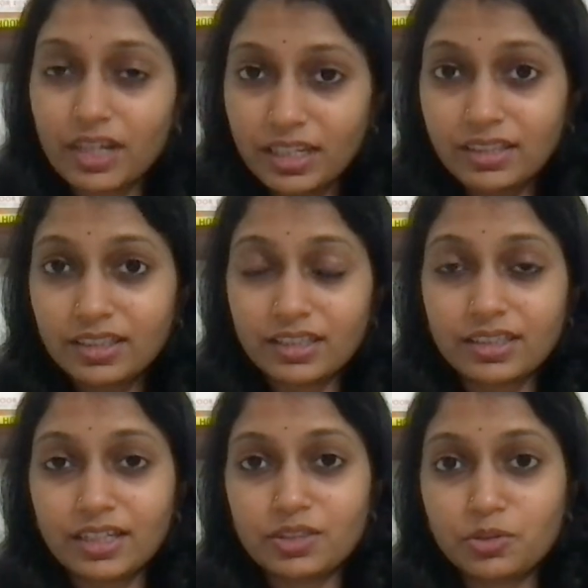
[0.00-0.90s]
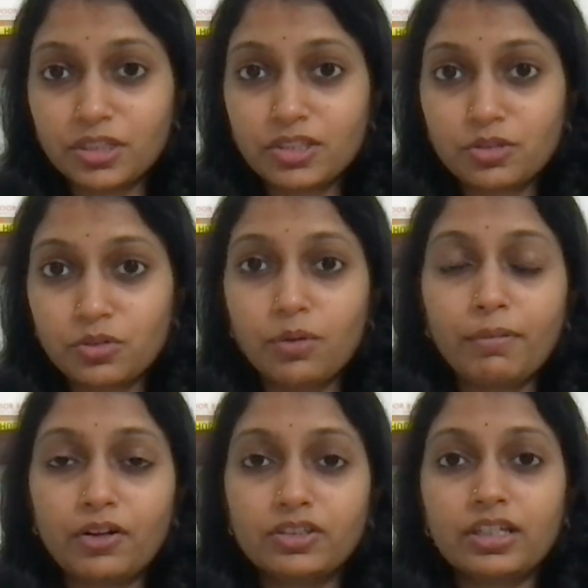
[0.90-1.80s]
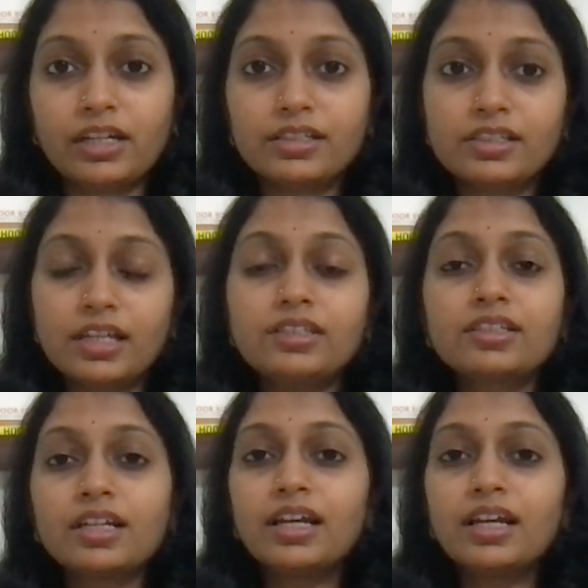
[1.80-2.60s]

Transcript: anything that you need to know about the IELTS test,